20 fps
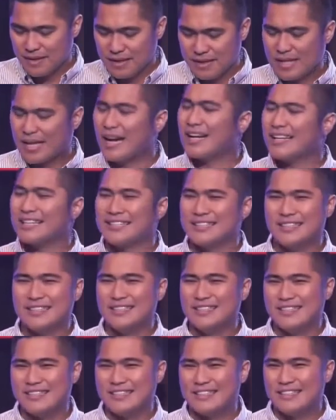God,
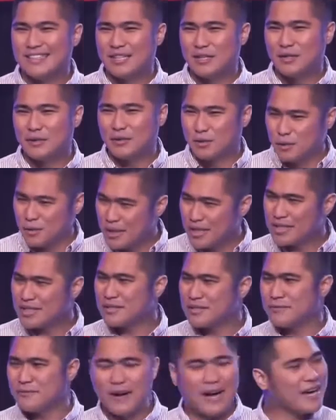through
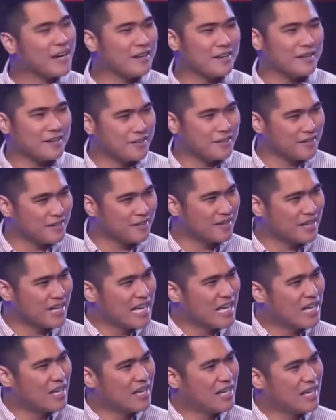His fire,
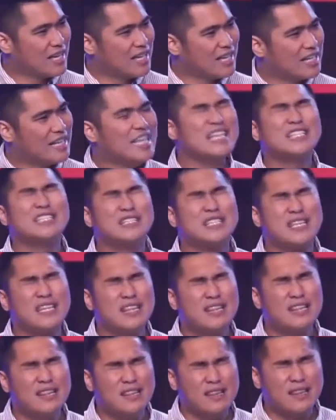His
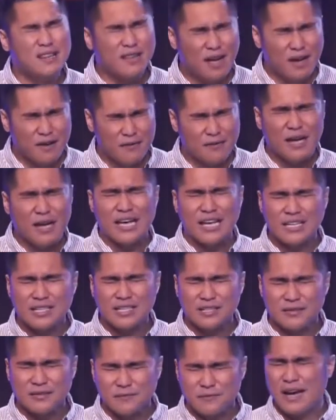love,
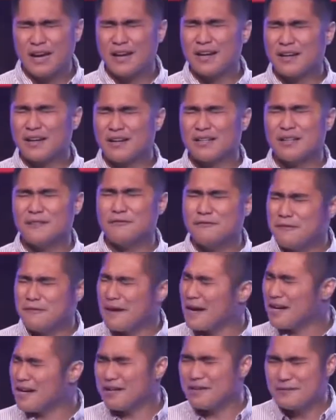His fire, the
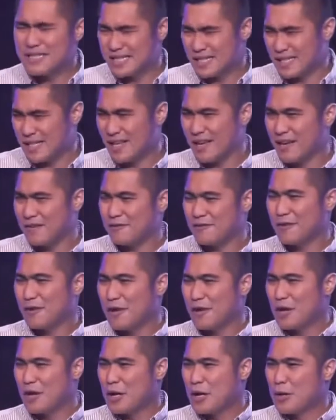fire of His love
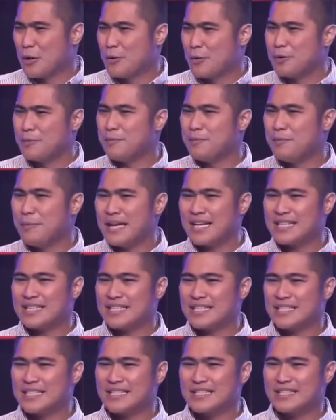will make
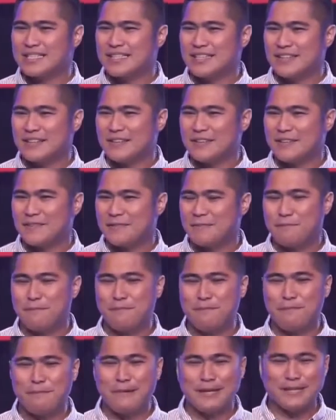us
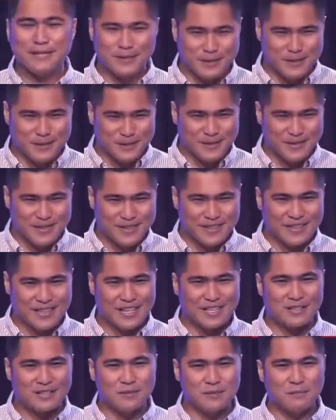better,
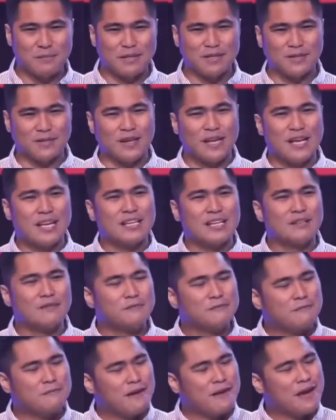not bitter. The
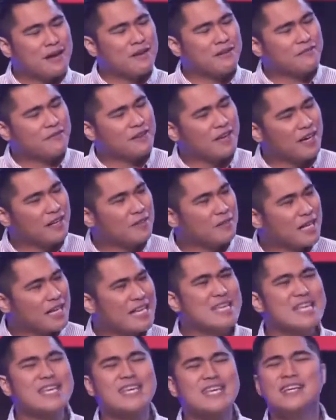fire of God
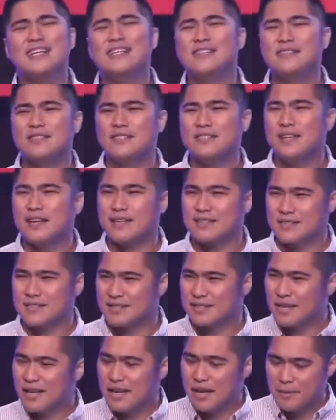heals
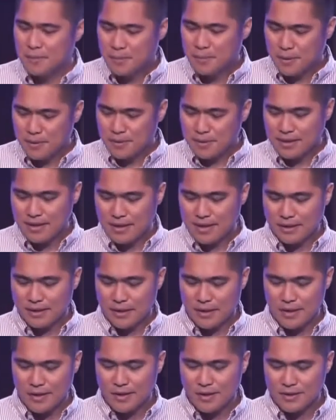us more than it
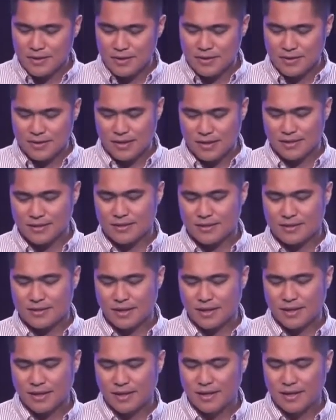hurts us